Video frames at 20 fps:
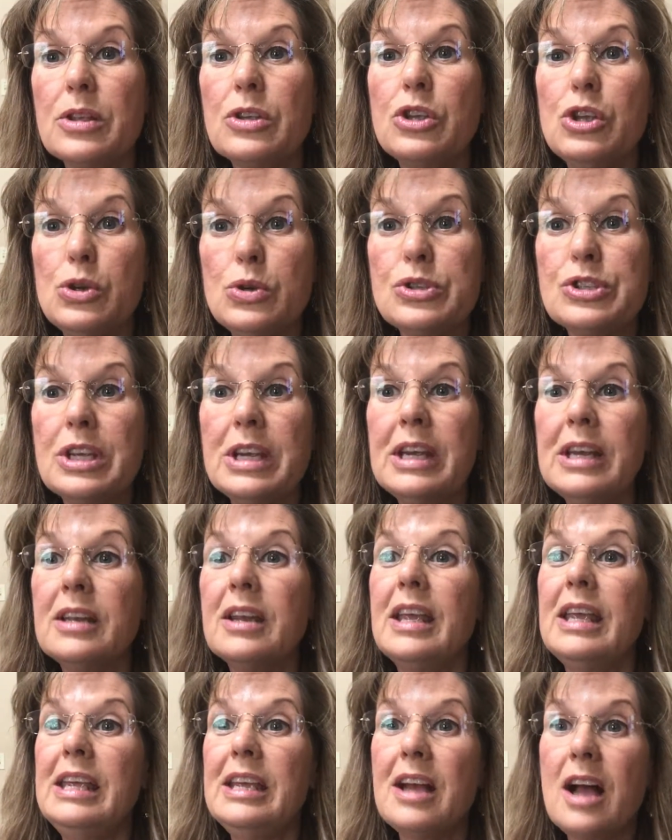
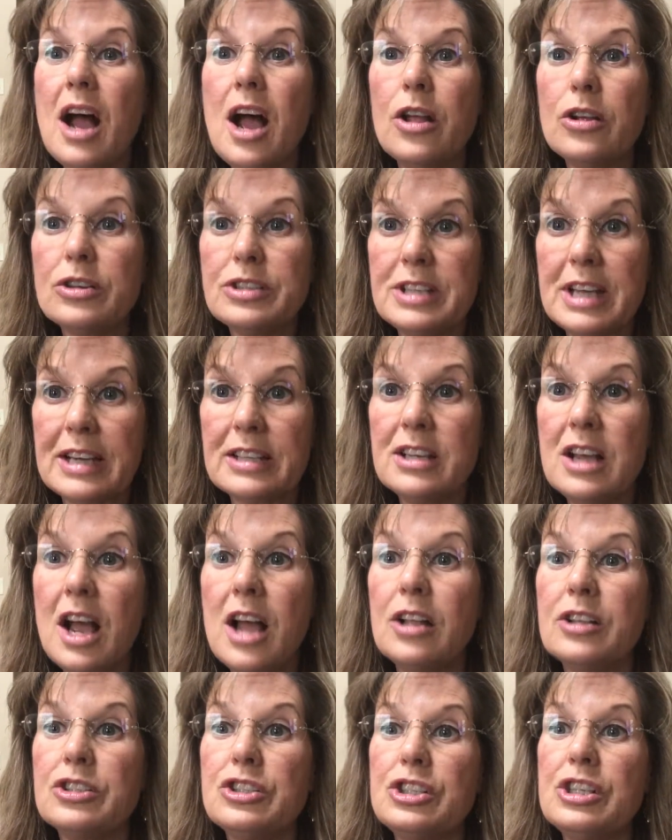using e-collar
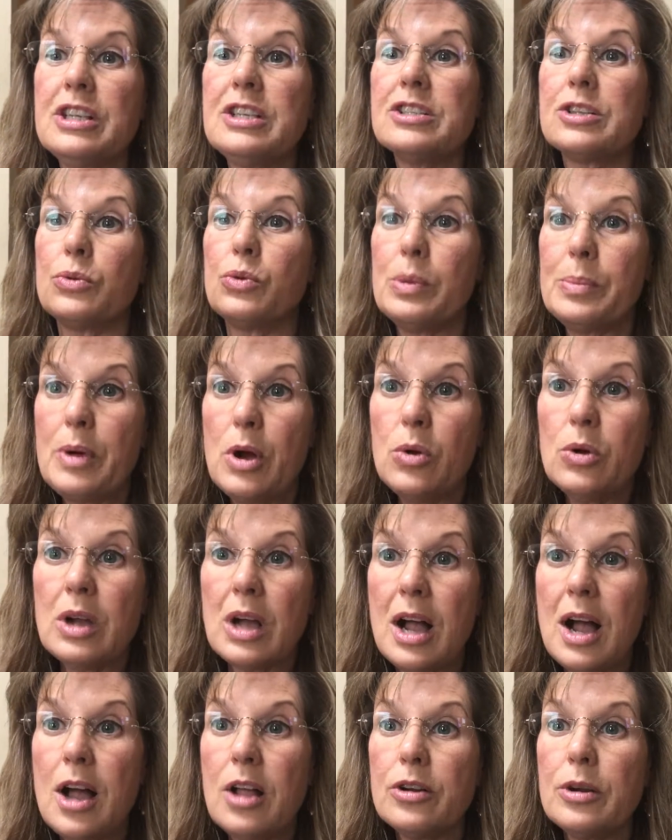technologies, remote
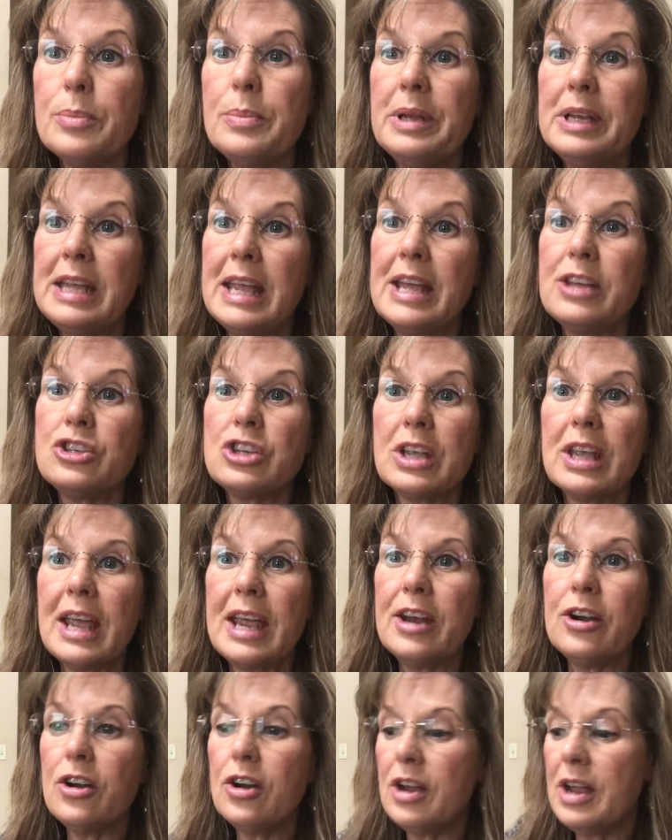collar mini
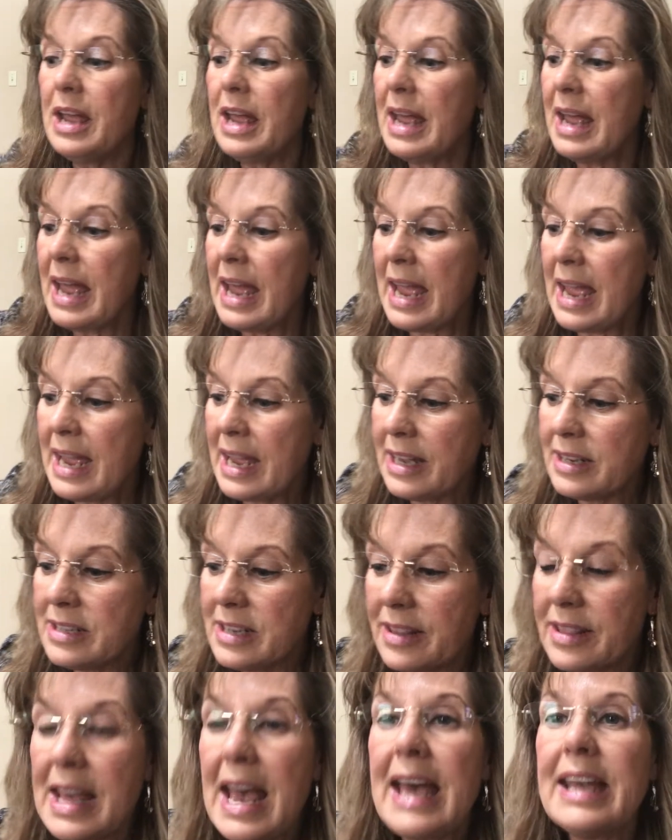educator,
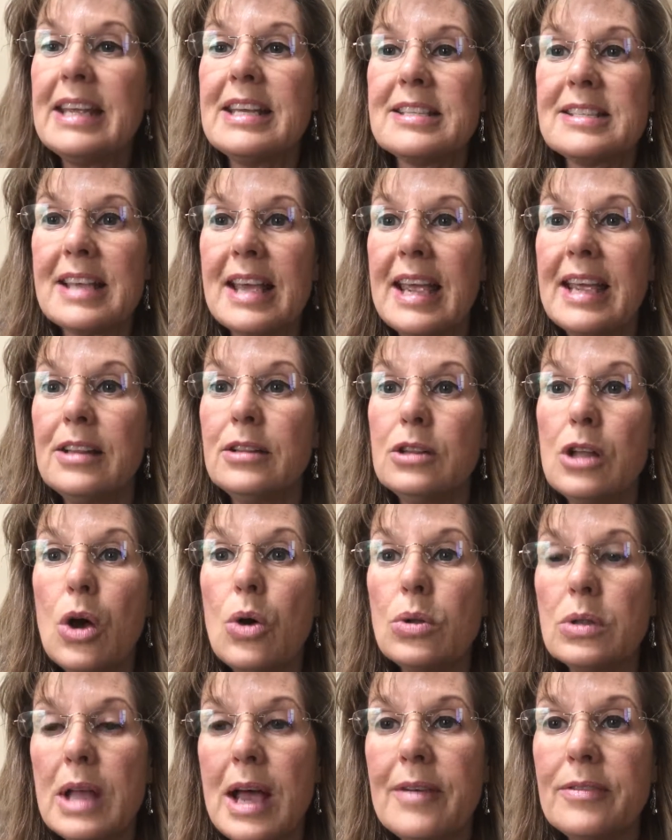and that is a
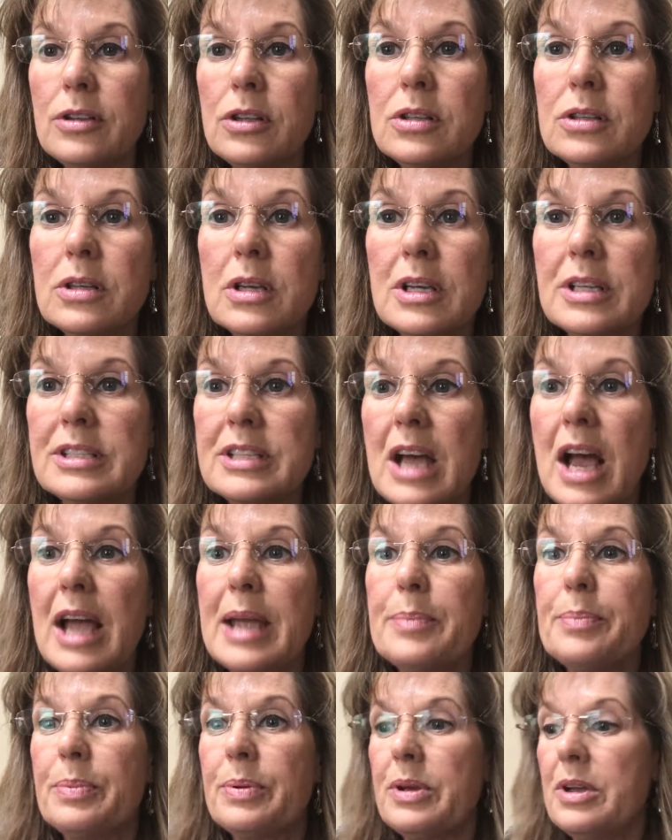low-level
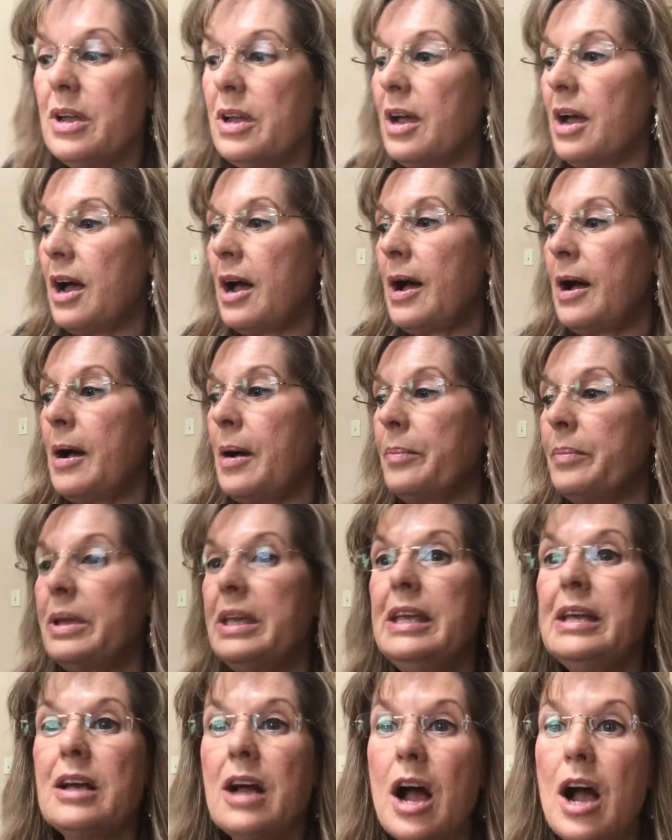type
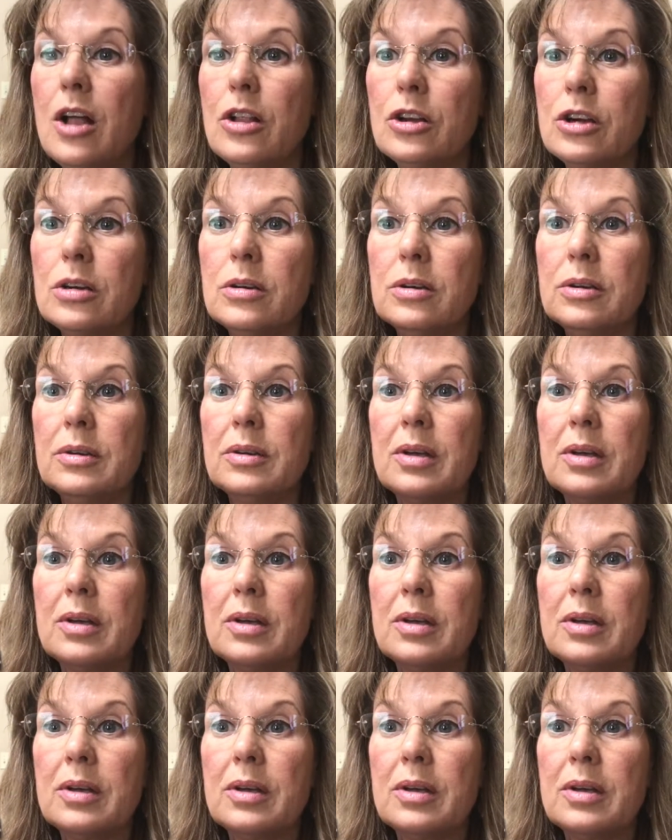e-collar